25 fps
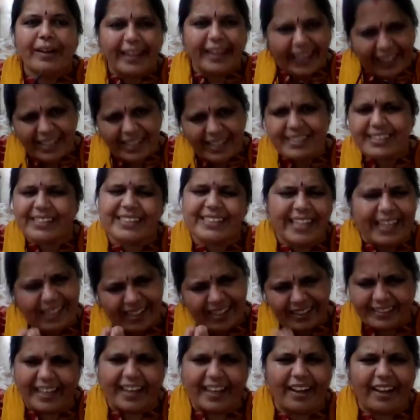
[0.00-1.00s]
yes, see,
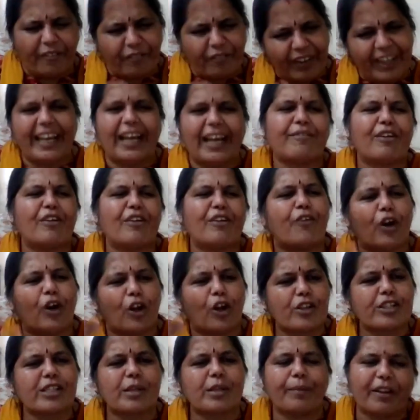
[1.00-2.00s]
every year we
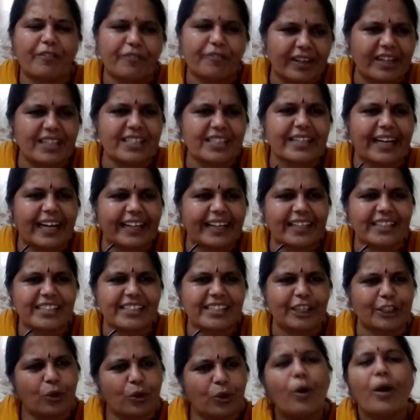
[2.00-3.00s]
follow some different
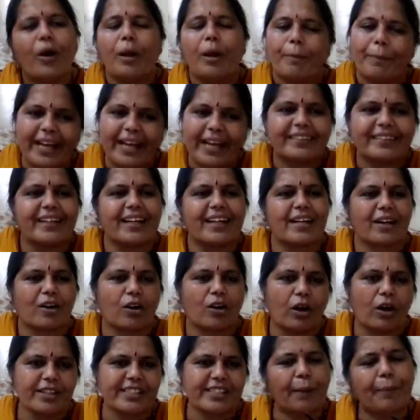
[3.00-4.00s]
strategy to make the
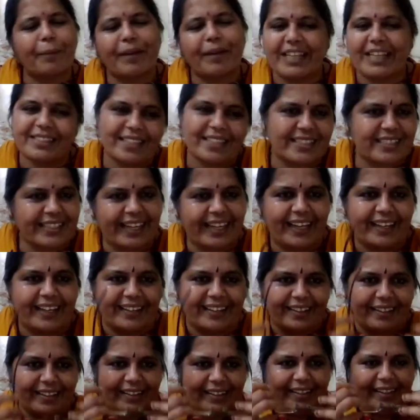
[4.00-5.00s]
concept reach the child.
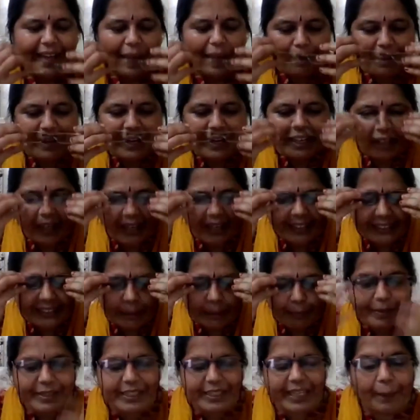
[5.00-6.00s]
Am I right, Gayatri
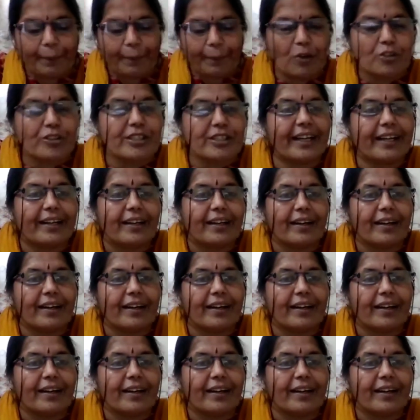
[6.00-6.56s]
ma'am? Shall I proceed?